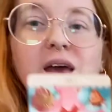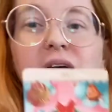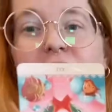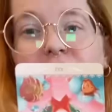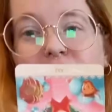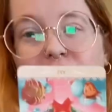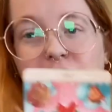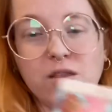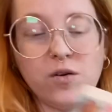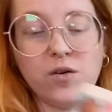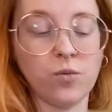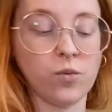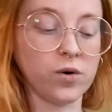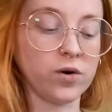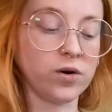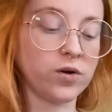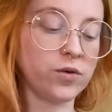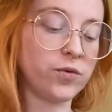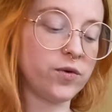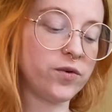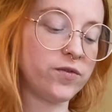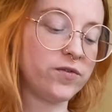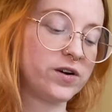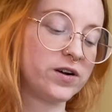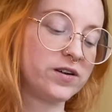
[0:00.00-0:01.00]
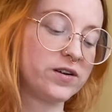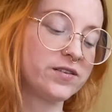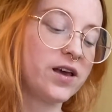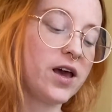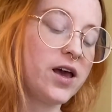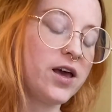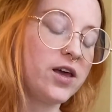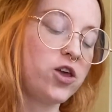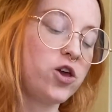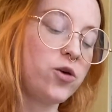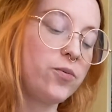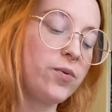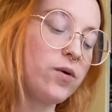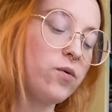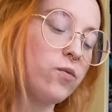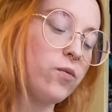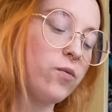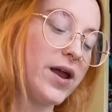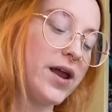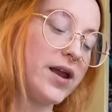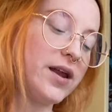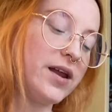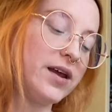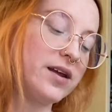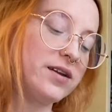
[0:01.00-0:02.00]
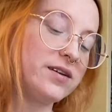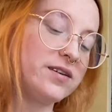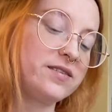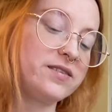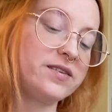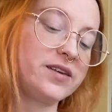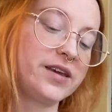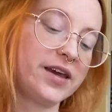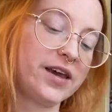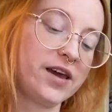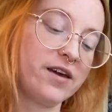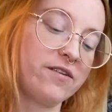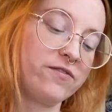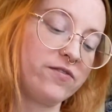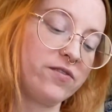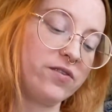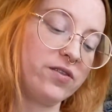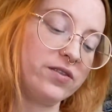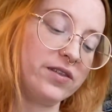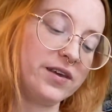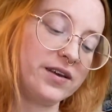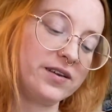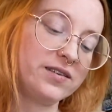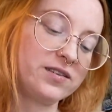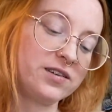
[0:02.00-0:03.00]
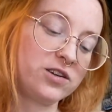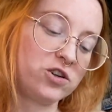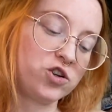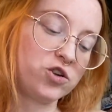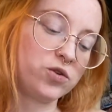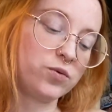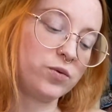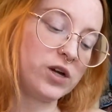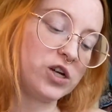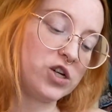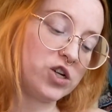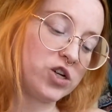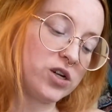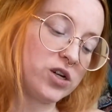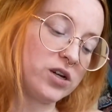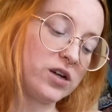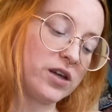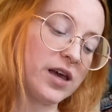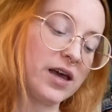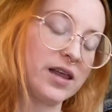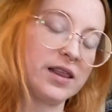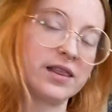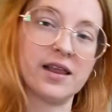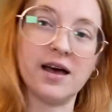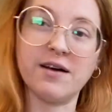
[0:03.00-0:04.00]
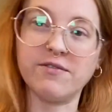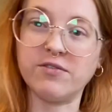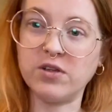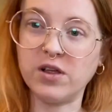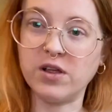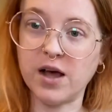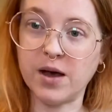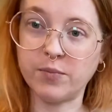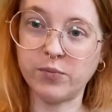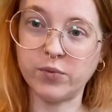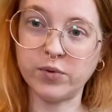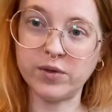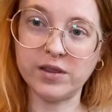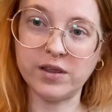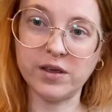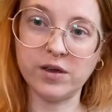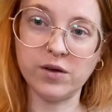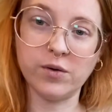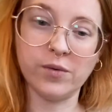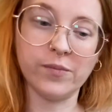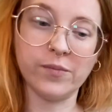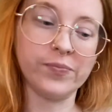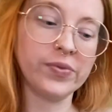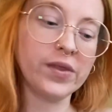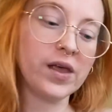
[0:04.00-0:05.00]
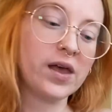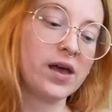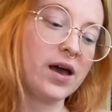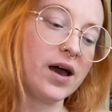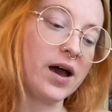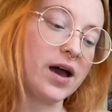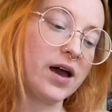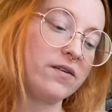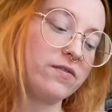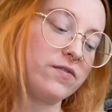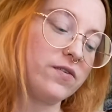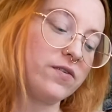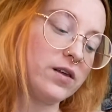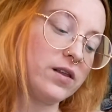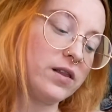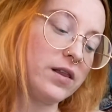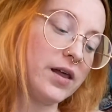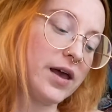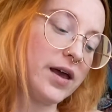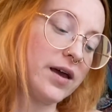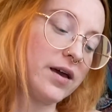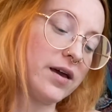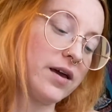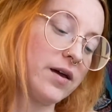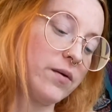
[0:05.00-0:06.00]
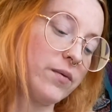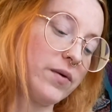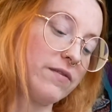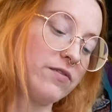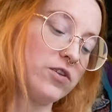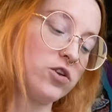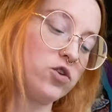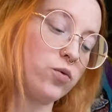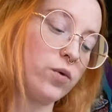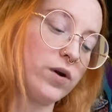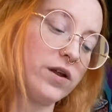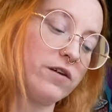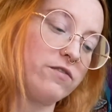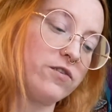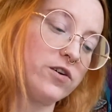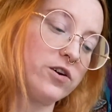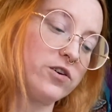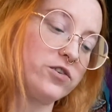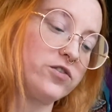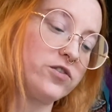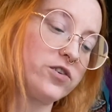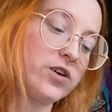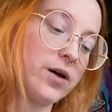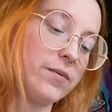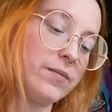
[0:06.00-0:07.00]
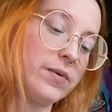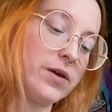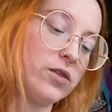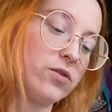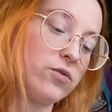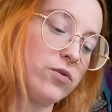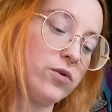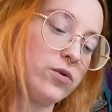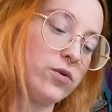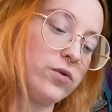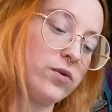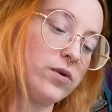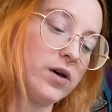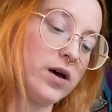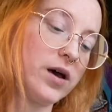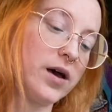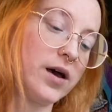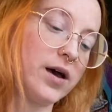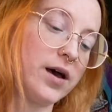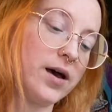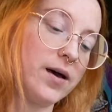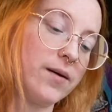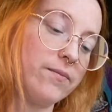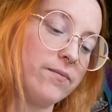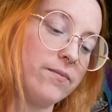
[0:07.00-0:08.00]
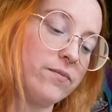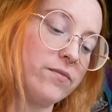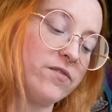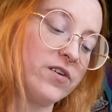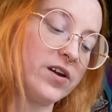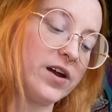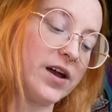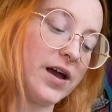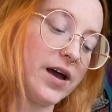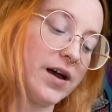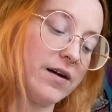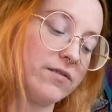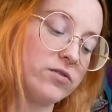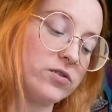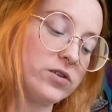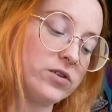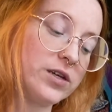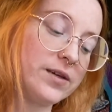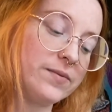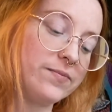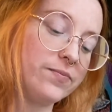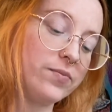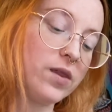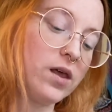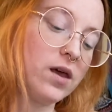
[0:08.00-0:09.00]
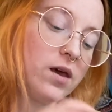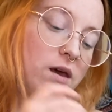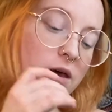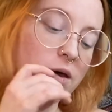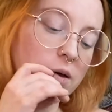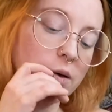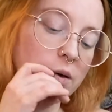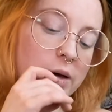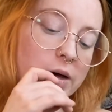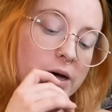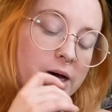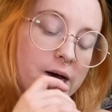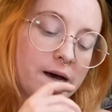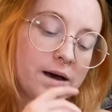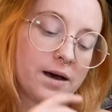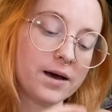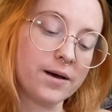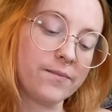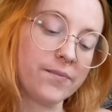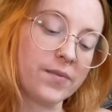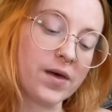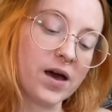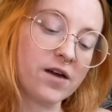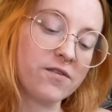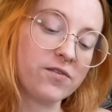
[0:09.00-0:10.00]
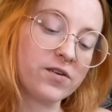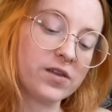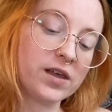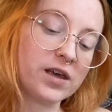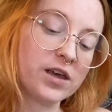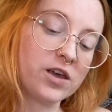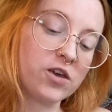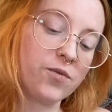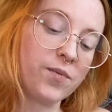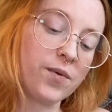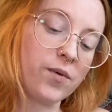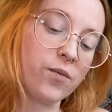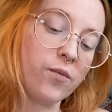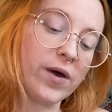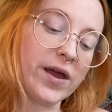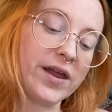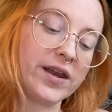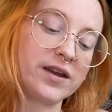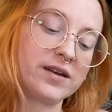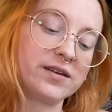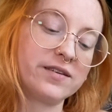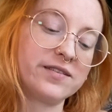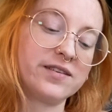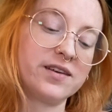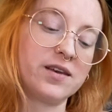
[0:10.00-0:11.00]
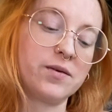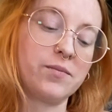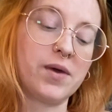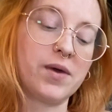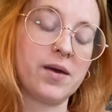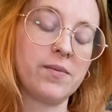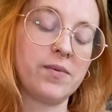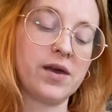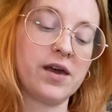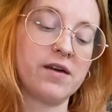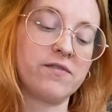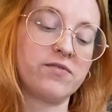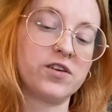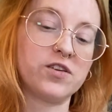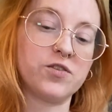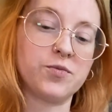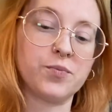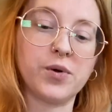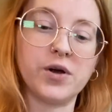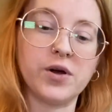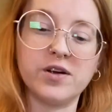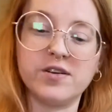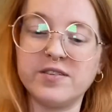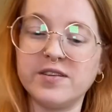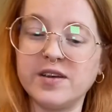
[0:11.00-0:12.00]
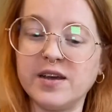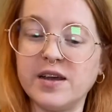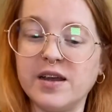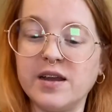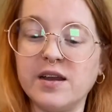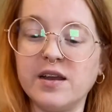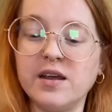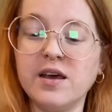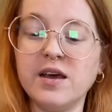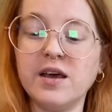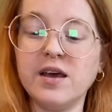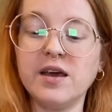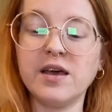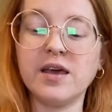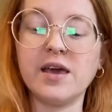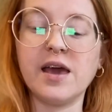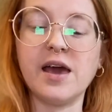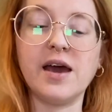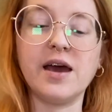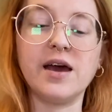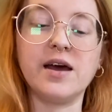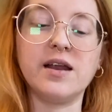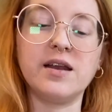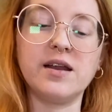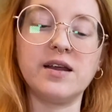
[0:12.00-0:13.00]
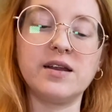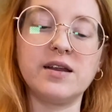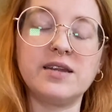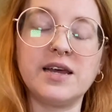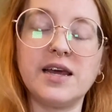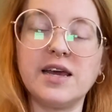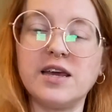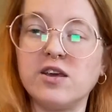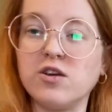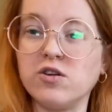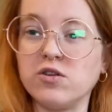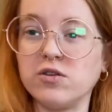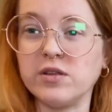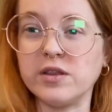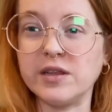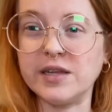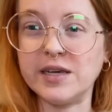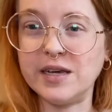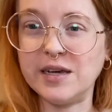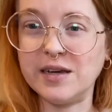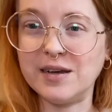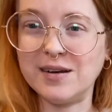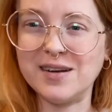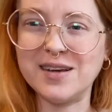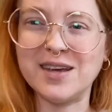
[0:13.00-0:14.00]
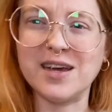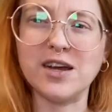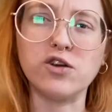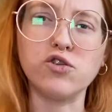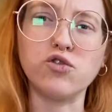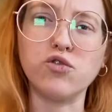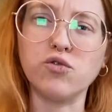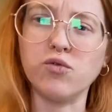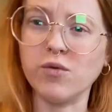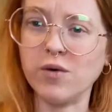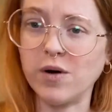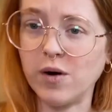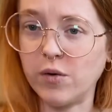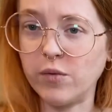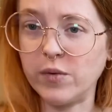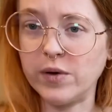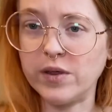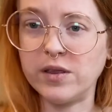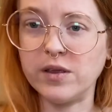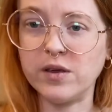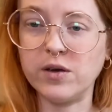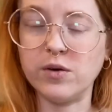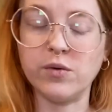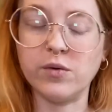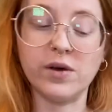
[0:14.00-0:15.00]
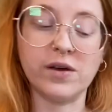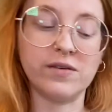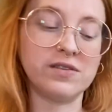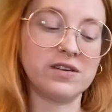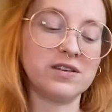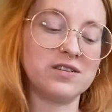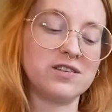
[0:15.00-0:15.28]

And the World reverse. You've been waiting to see if this situation can level up with you. I feel like, again, we have the 21st coming through very heavily. I feel like you've been waiting to see maybe if this person can take your lead, can grow with you, if the